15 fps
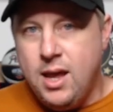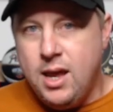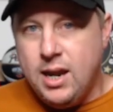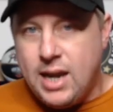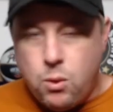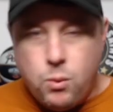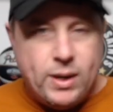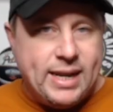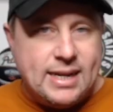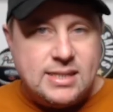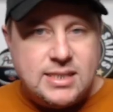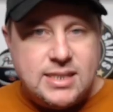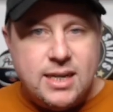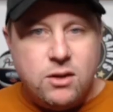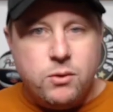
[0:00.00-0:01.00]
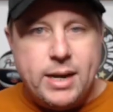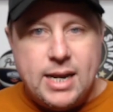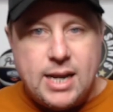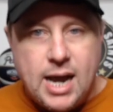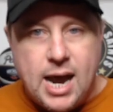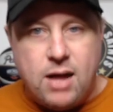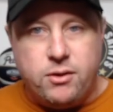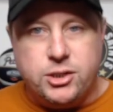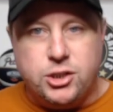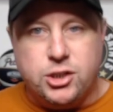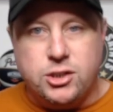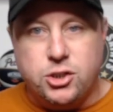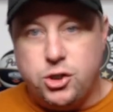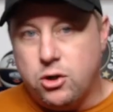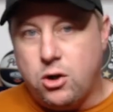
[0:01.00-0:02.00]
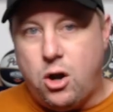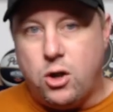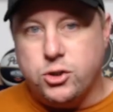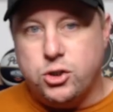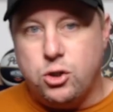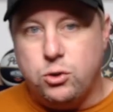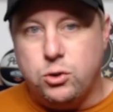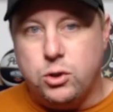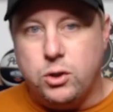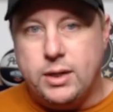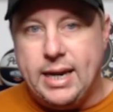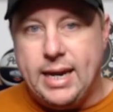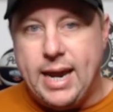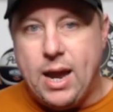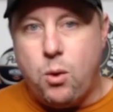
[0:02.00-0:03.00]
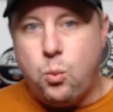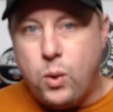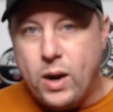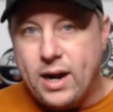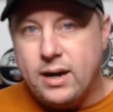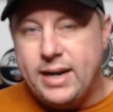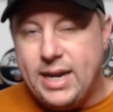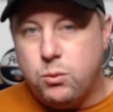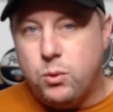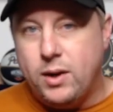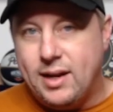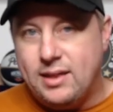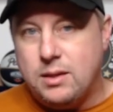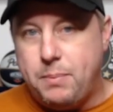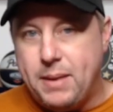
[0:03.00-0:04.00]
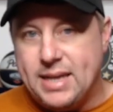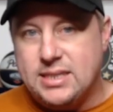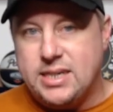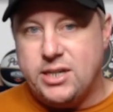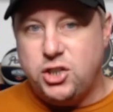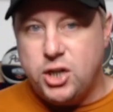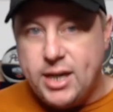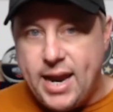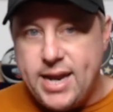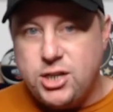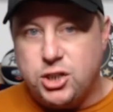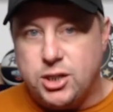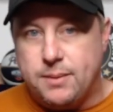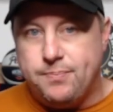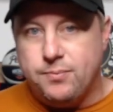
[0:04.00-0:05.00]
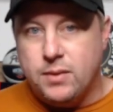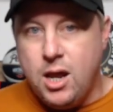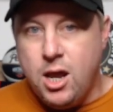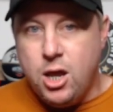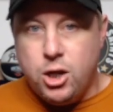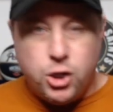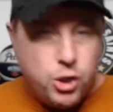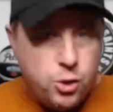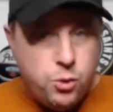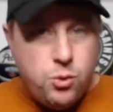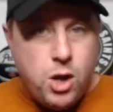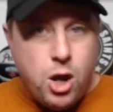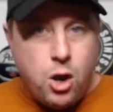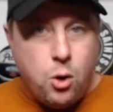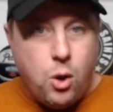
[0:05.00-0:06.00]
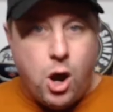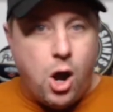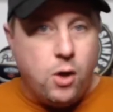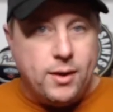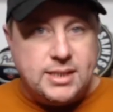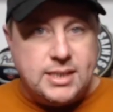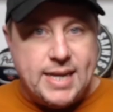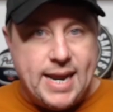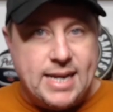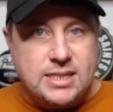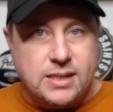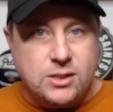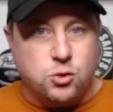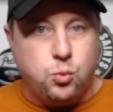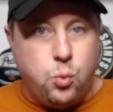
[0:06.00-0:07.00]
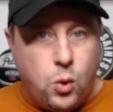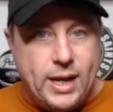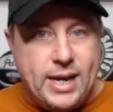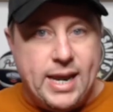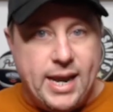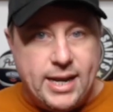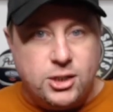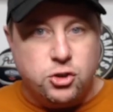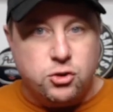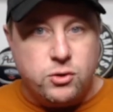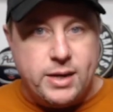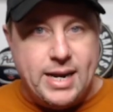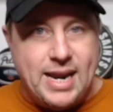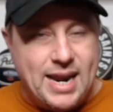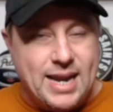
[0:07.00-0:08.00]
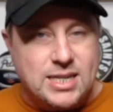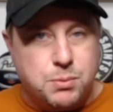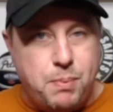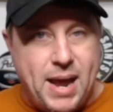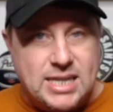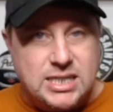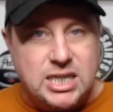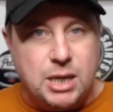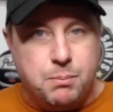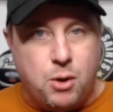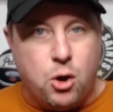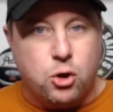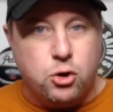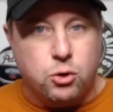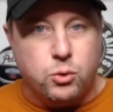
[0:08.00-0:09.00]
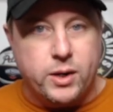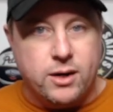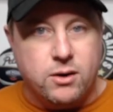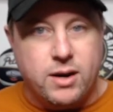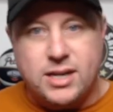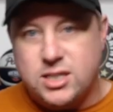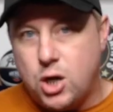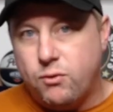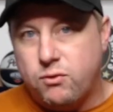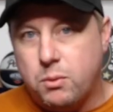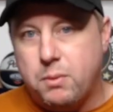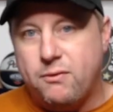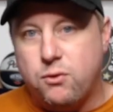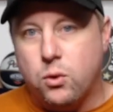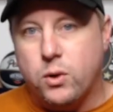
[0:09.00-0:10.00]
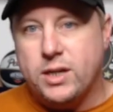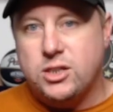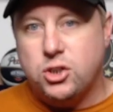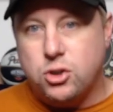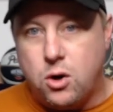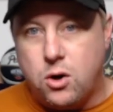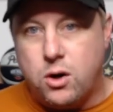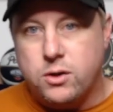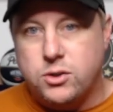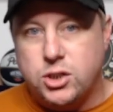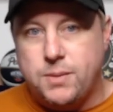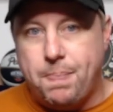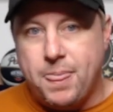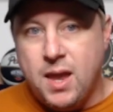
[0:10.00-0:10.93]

Now, when considering colleges, you're also looking at where he will get the best education. You know all it takes is one injury and his basketball career is over before it starts.